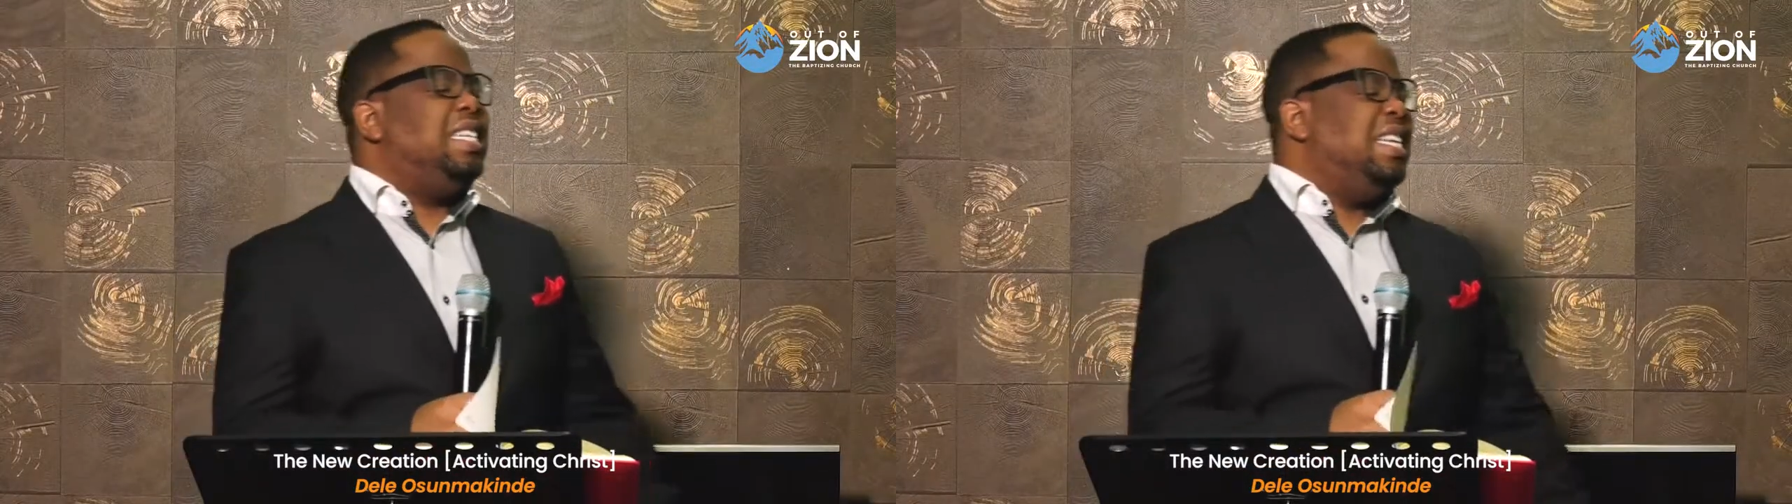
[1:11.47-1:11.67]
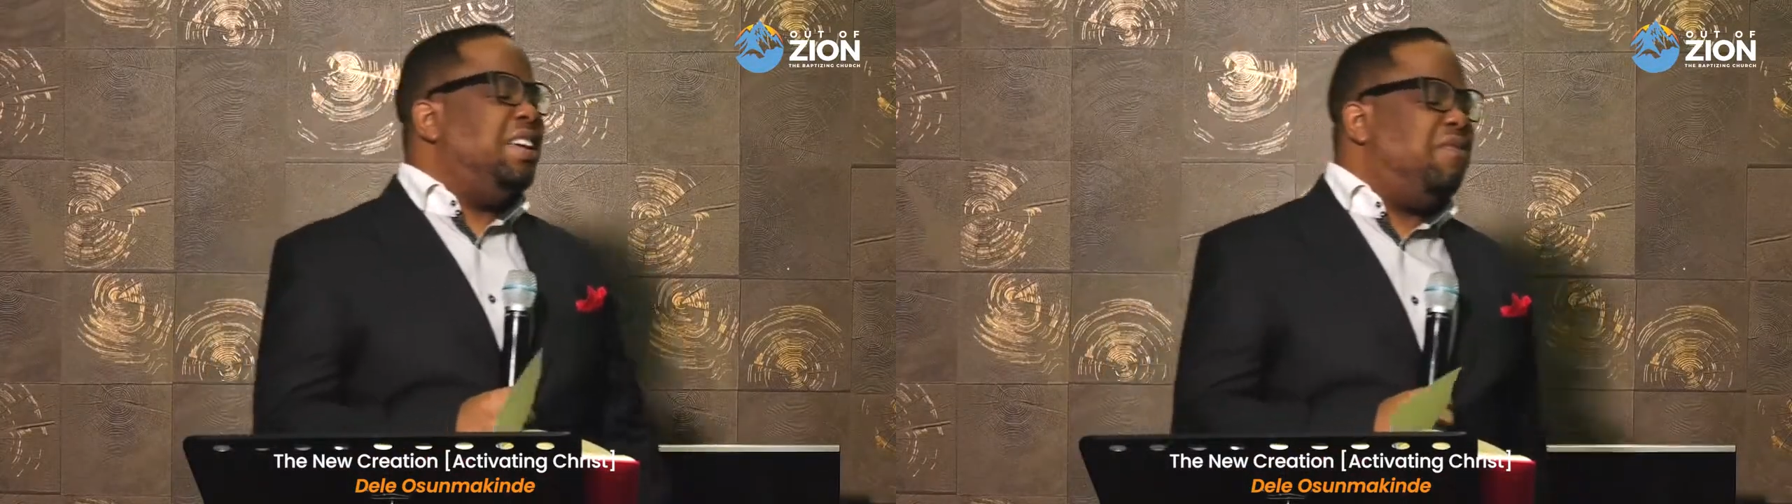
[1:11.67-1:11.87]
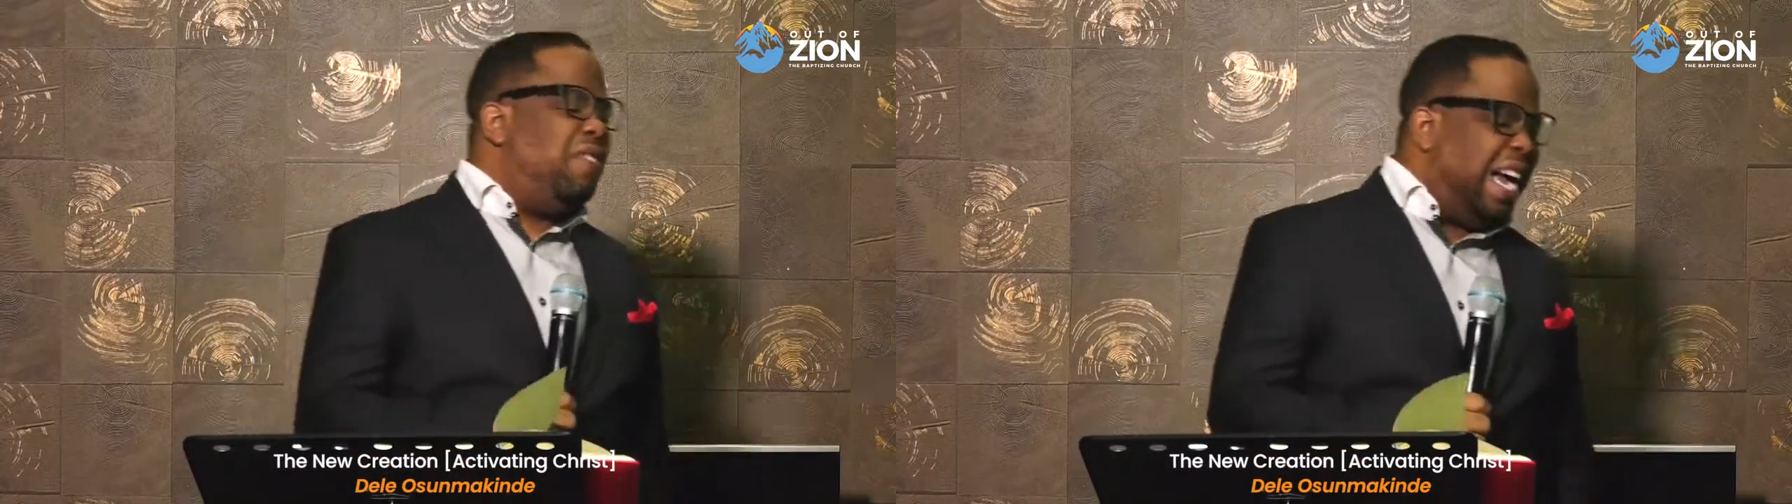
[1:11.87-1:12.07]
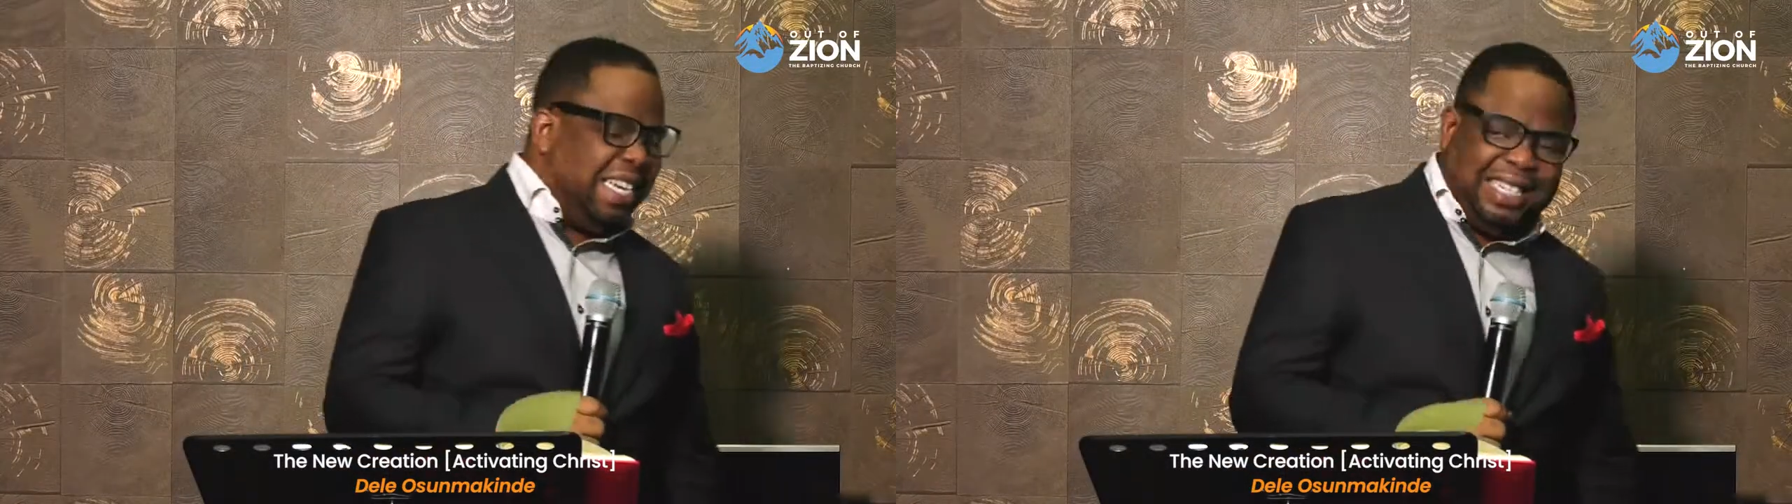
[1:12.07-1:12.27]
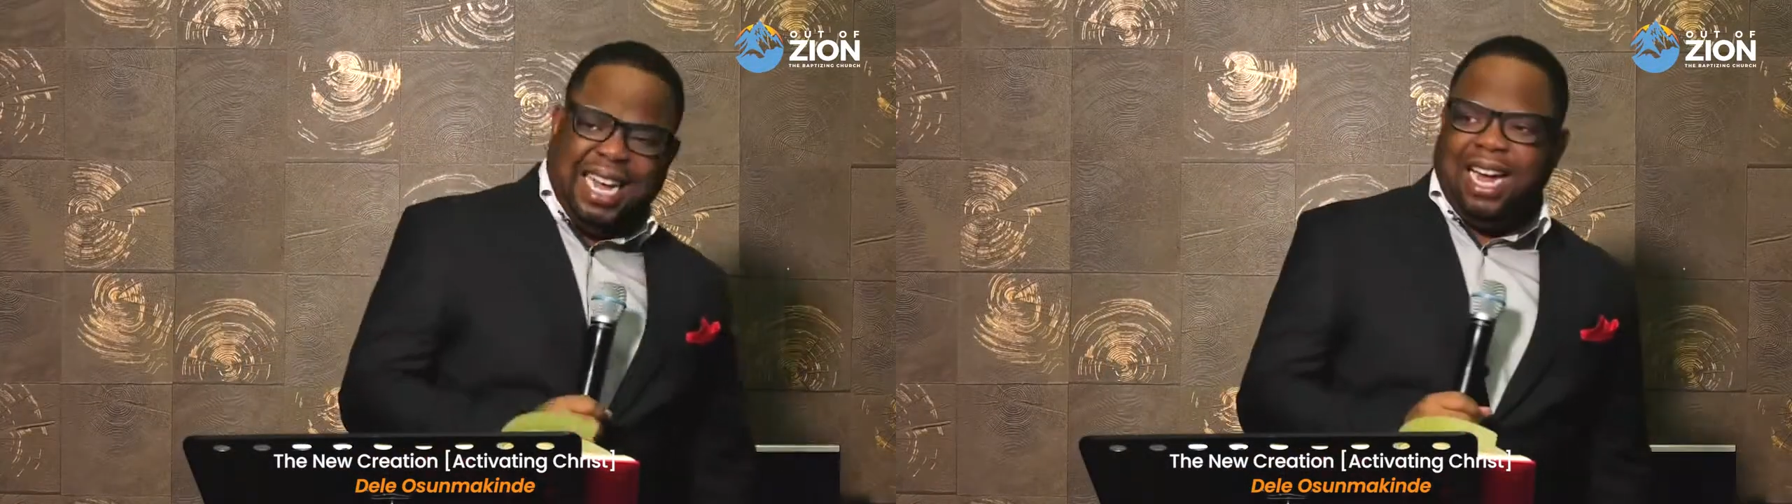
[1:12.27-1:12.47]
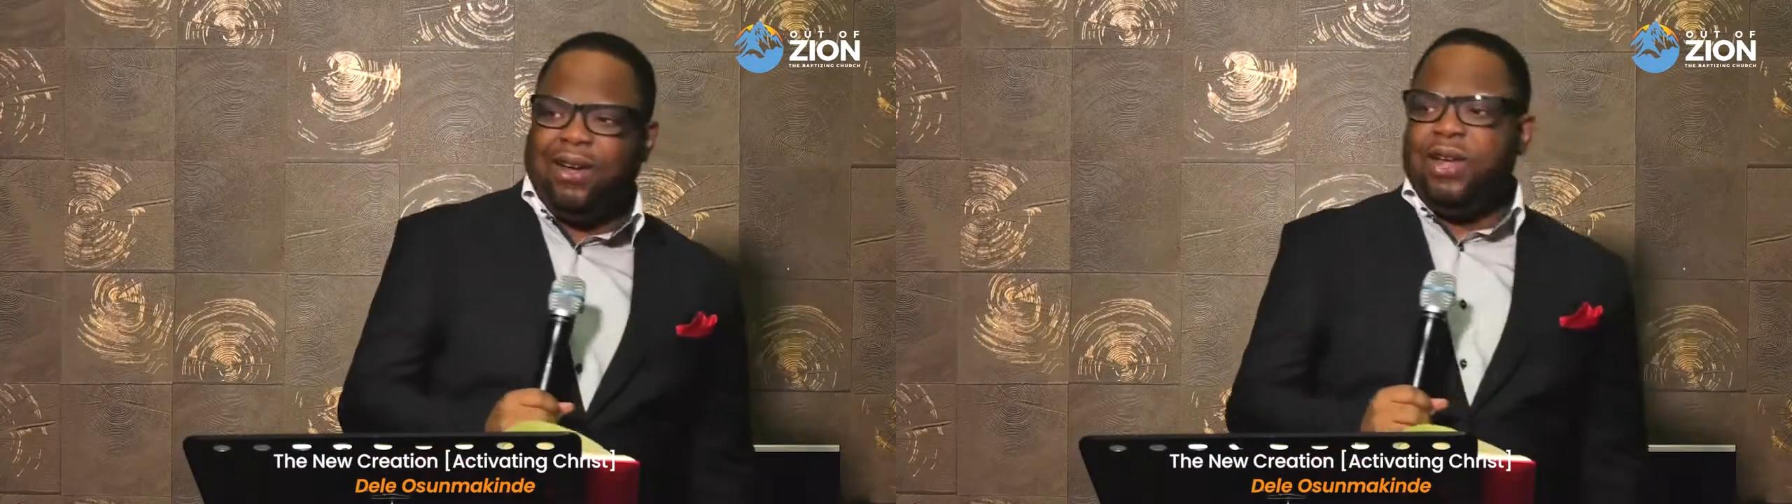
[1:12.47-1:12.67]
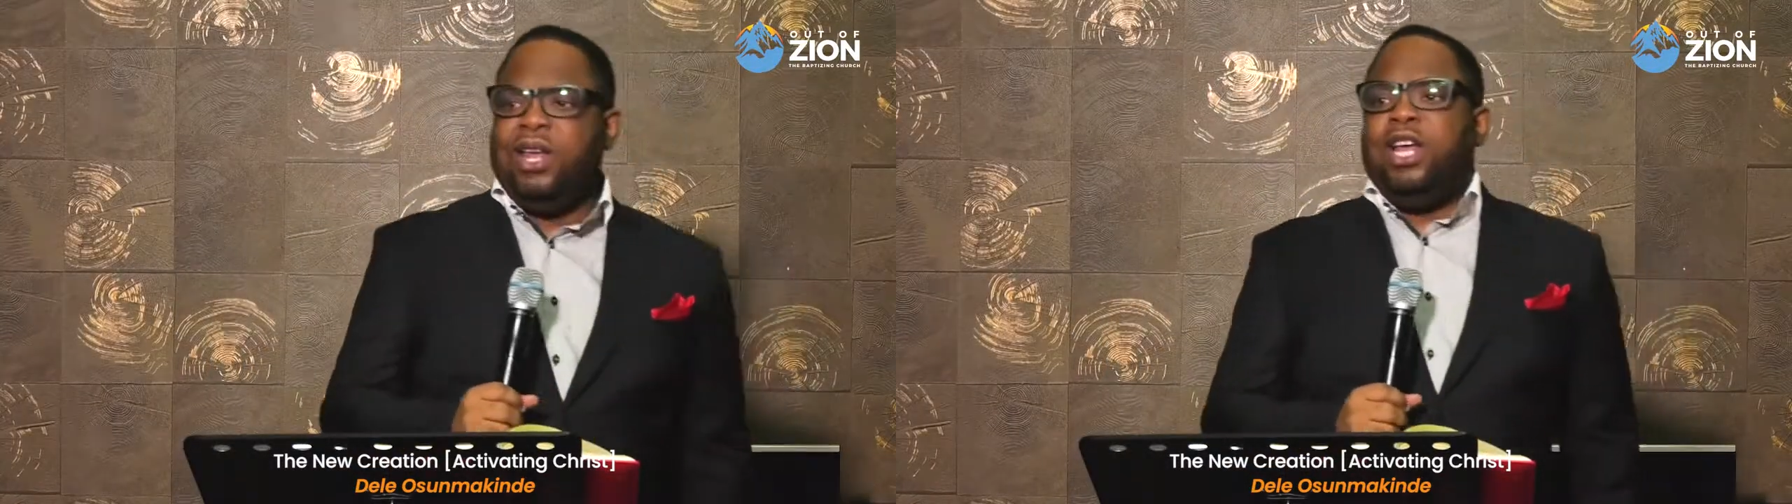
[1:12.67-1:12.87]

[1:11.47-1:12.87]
in the vital.